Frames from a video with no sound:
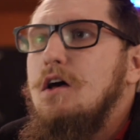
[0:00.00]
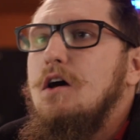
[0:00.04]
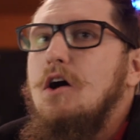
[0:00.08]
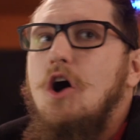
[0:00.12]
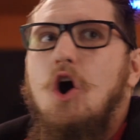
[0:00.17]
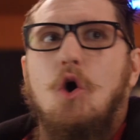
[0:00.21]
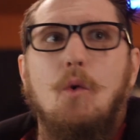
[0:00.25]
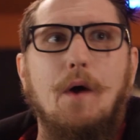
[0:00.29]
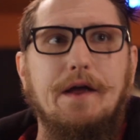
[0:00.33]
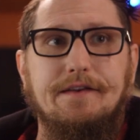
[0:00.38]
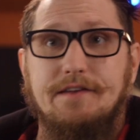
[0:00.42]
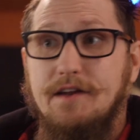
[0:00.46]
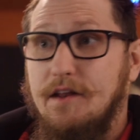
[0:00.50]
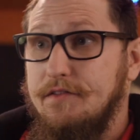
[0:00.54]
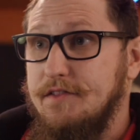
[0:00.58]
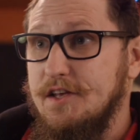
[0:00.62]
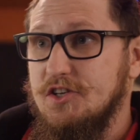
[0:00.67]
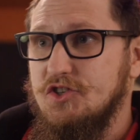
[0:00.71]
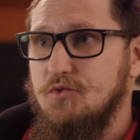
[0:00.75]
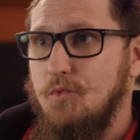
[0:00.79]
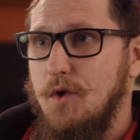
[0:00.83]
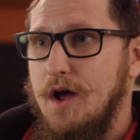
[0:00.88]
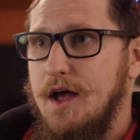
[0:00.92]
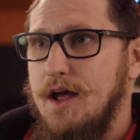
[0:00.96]
oh, I did it
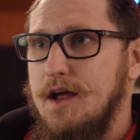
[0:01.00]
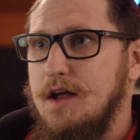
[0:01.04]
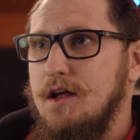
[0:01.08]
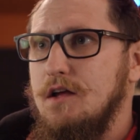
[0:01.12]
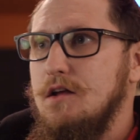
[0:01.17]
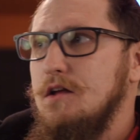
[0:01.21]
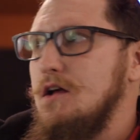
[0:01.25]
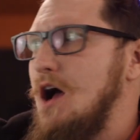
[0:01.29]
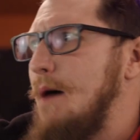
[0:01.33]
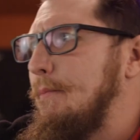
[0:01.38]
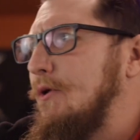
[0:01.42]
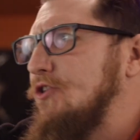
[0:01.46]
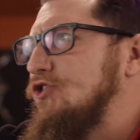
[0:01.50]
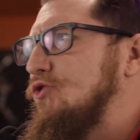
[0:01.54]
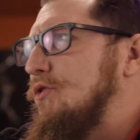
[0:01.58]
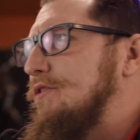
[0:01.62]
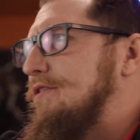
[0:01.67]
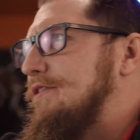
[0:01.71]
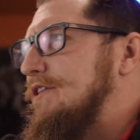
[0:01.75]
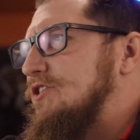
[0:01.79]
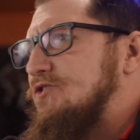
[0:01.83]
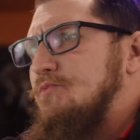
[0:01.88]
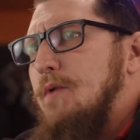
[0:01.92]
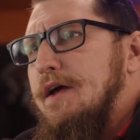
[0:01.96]
this way, I'm gonna do
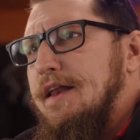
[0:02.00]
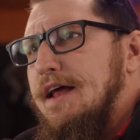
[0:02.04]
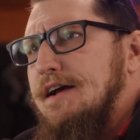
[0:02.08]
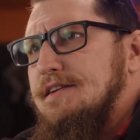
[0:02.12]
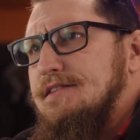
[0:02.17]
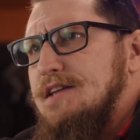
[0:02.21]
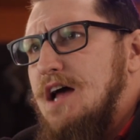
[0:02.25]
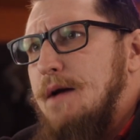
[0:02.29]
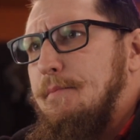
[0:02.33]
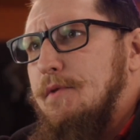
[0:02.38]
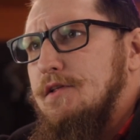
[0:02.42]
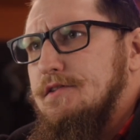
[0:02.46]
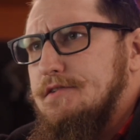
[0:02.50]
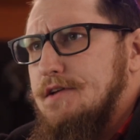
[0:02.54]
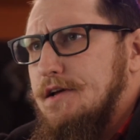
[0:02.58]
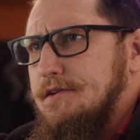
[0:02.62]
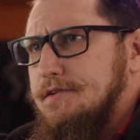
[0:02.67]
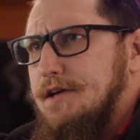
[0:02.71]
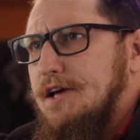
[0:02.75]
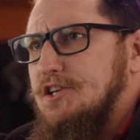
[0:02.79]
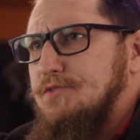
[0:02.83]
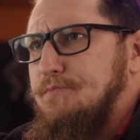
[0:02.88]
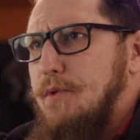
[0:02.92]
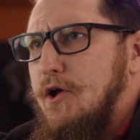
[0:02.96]
it this way next time and it's gonna
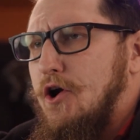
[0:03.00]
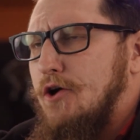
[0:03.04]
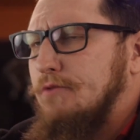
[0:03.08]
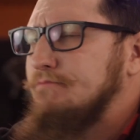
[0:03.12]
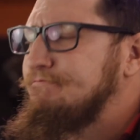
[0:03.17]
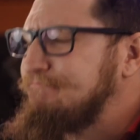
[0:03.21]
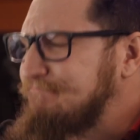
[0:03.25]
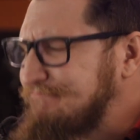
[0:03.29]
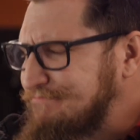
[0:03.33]
taste better.